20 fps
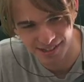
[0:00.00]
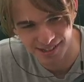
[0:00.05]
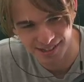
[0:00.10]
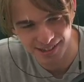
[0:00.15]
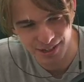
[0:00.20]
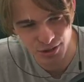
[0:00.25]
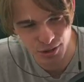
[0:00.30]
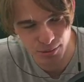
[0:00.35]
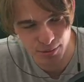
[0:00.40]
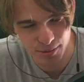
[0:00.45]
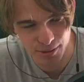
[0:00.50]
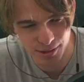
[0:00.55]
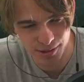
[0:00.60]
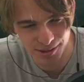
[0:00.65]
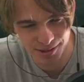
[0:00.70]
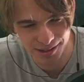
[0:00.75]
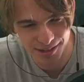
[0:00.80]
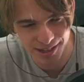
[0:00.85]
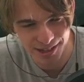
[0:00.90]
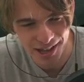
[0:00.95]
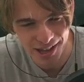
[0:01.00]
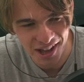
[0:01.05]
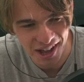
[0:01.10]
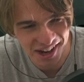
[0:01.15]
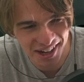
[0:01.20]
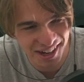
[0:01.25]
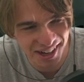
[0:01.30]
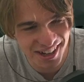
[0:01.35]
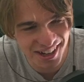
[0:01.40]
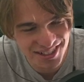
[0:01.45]
They're dropping. I
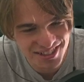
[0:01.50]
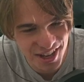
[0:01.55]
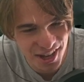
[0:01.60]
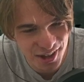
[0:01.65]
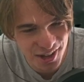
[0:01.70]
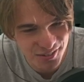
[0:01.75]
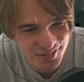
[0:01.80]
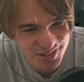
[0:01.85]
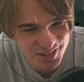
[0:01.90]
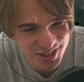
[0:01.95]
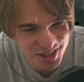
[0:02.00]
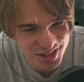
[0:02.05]
can't tell if it's a